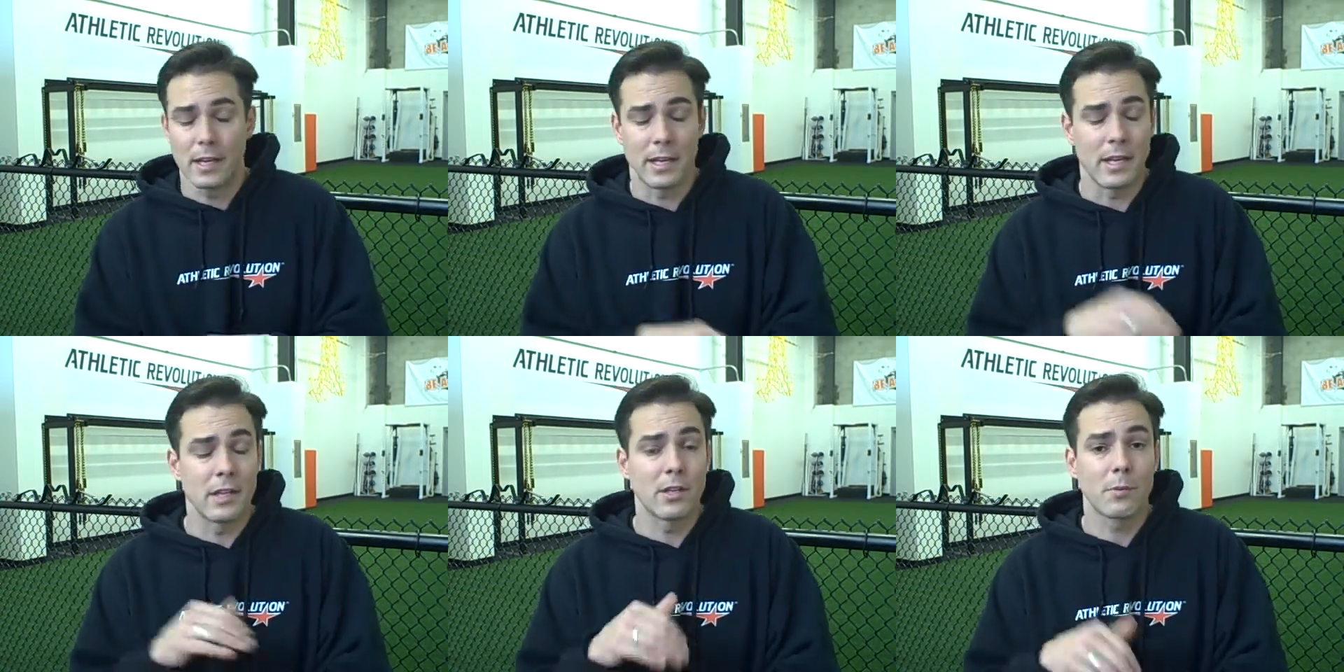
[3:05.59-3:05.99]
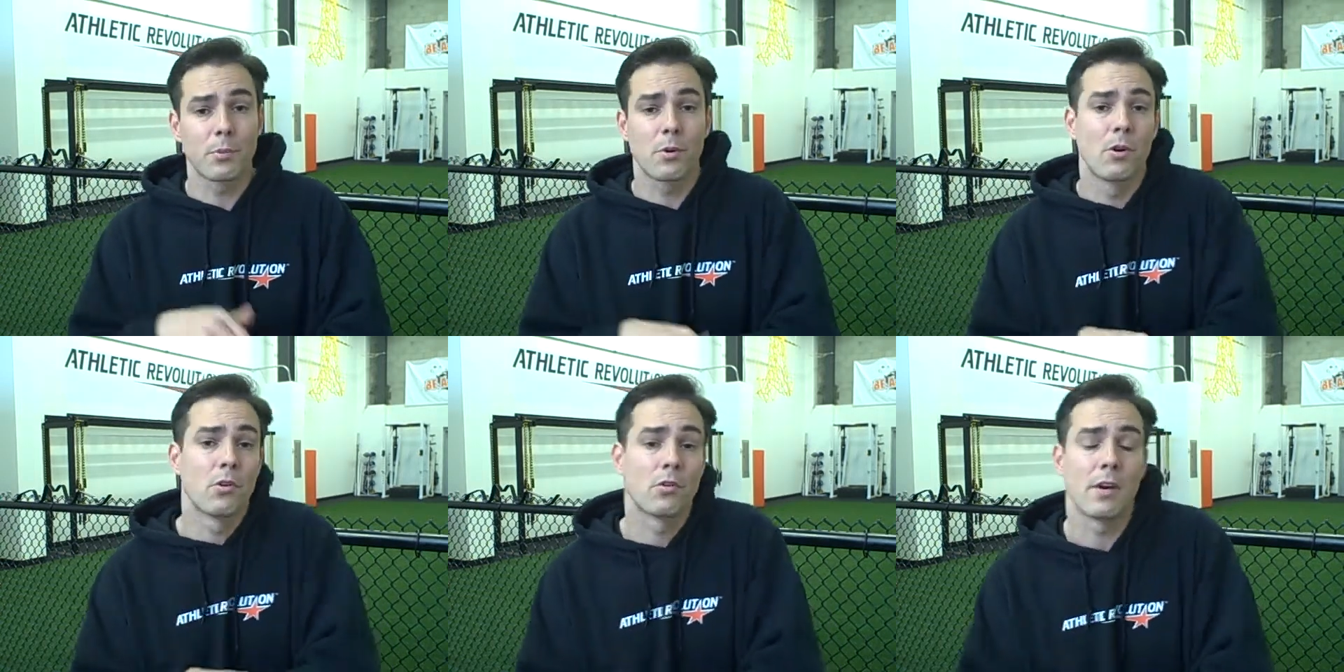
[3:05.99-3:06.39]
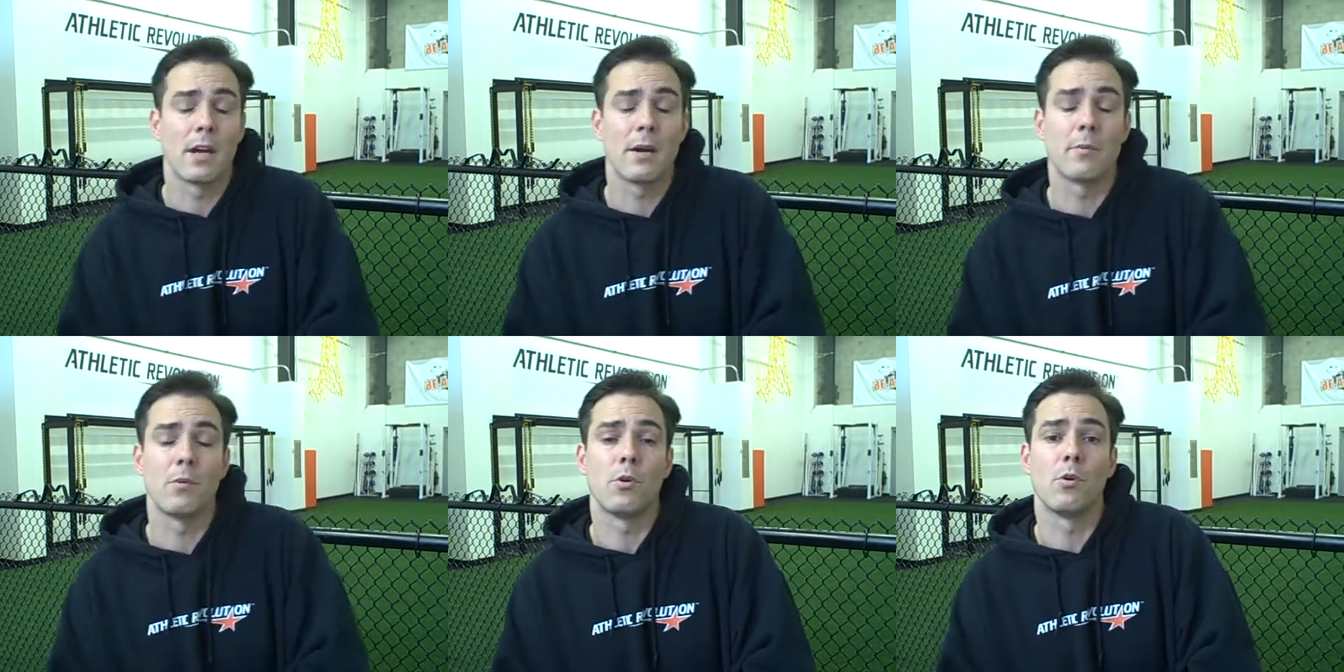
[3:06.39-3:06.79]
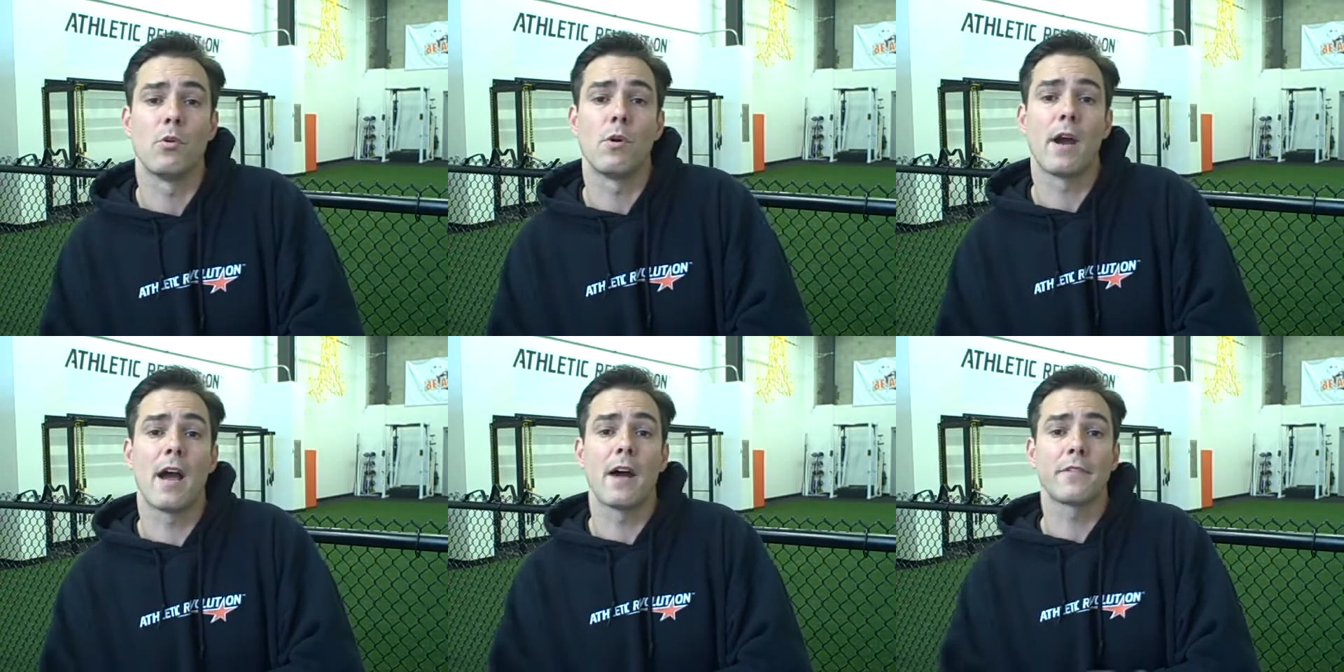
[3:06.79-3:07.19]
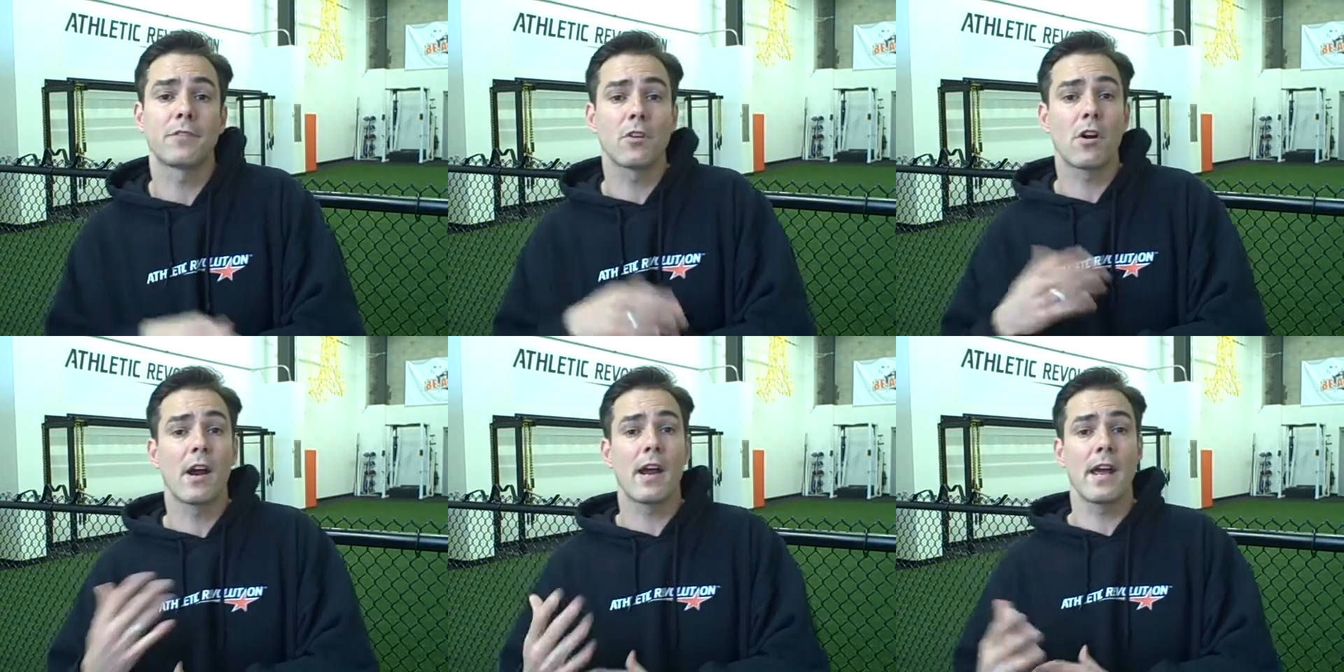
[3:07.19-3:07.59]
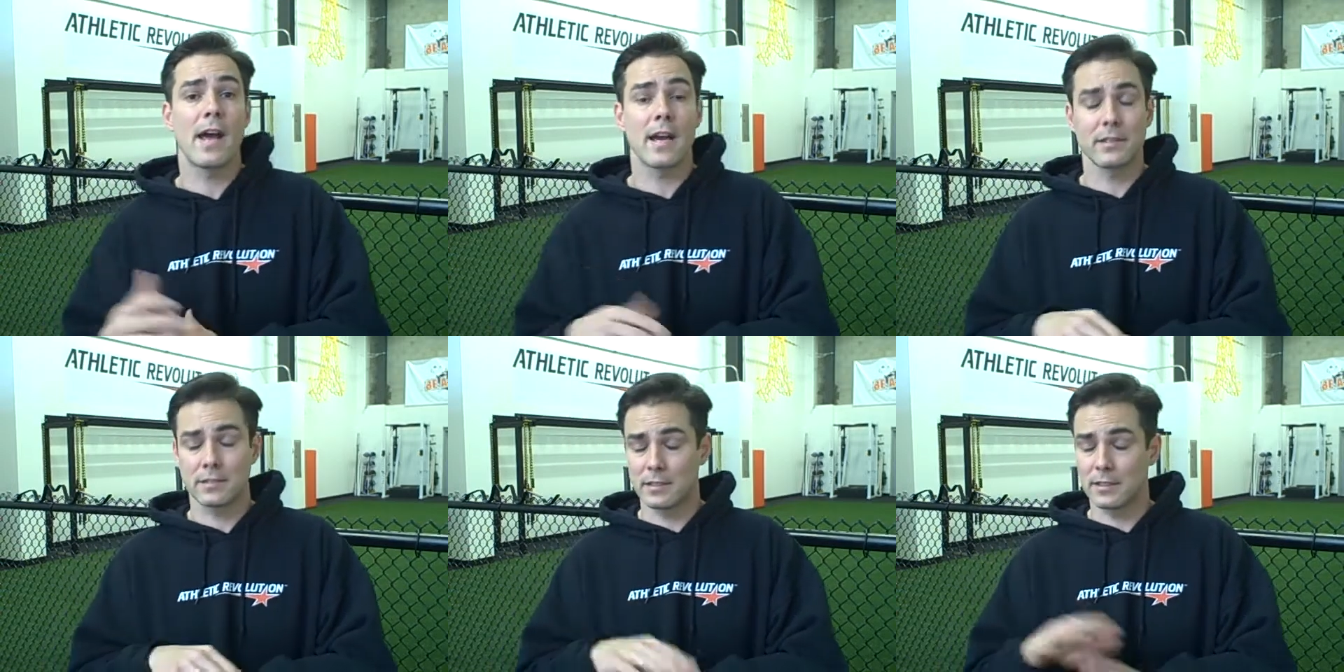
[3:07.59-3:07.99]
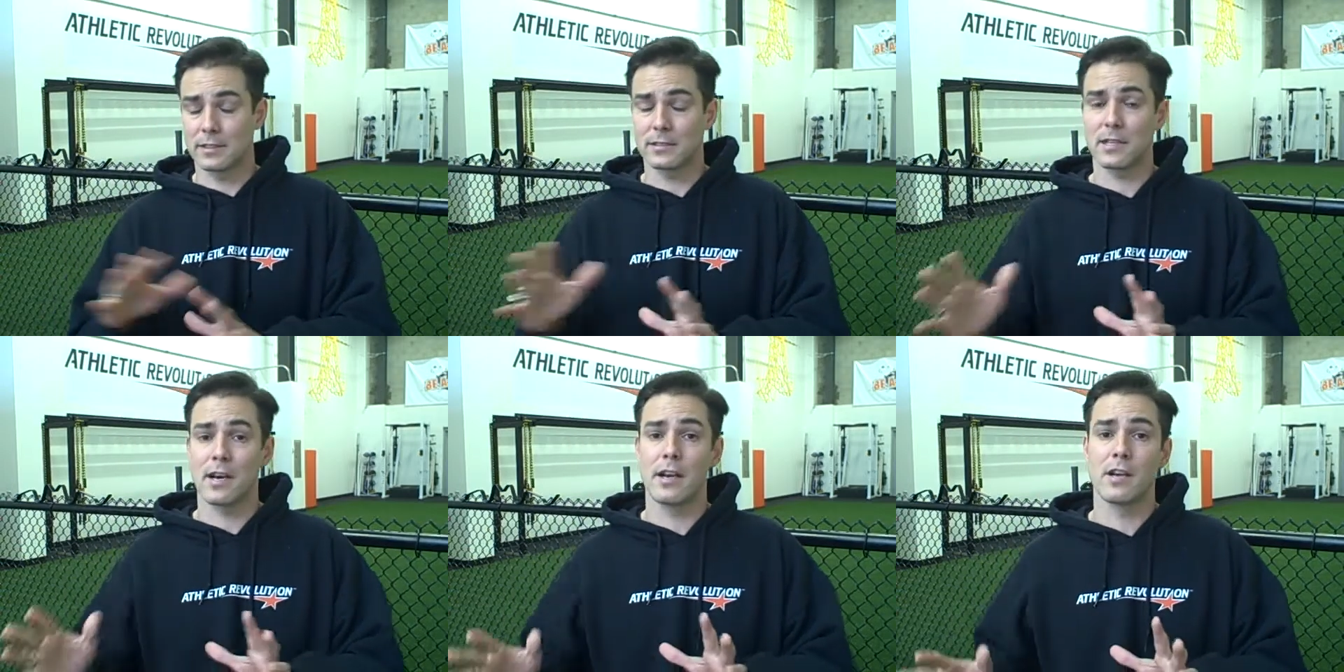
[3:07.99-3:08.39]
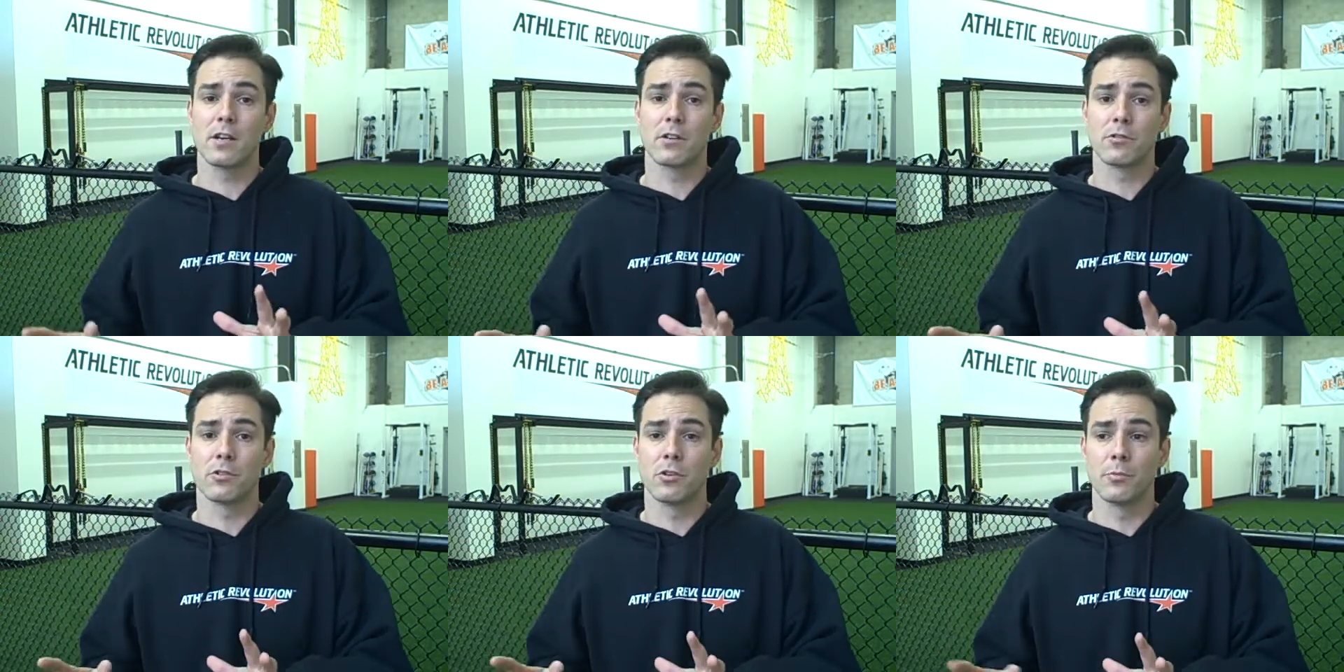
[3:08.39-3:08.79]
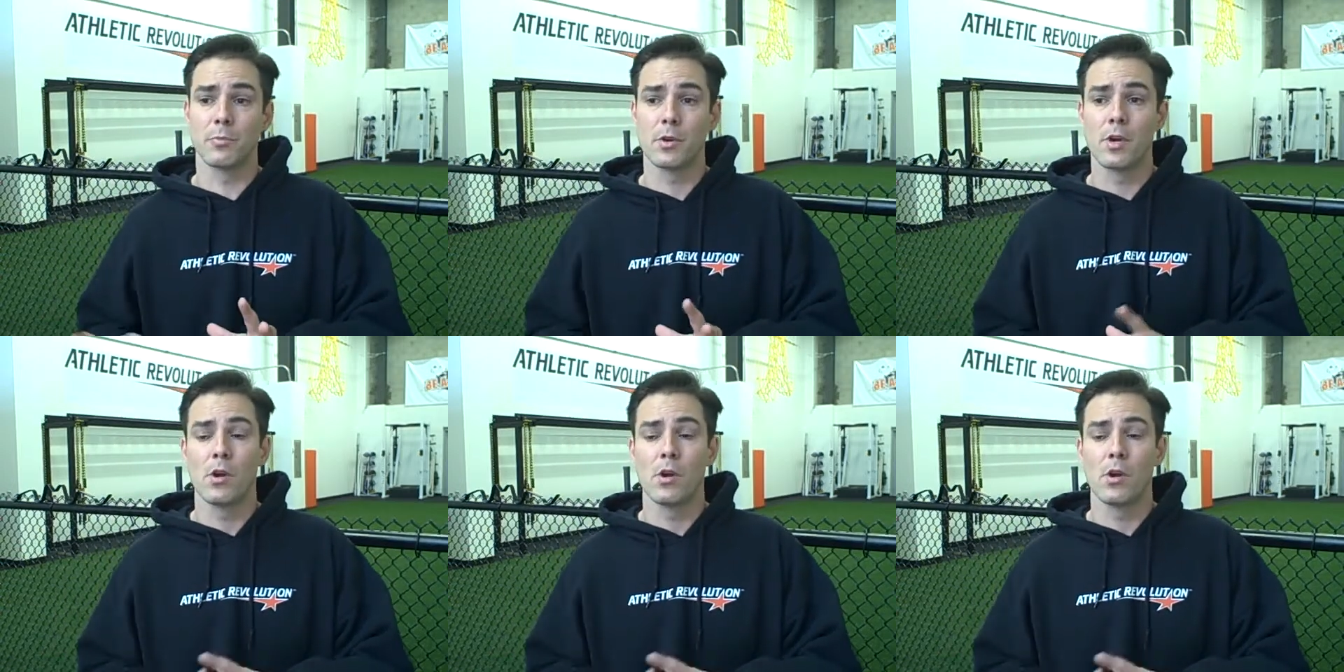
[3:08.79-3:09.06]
in the program, who, after I asked the entire group,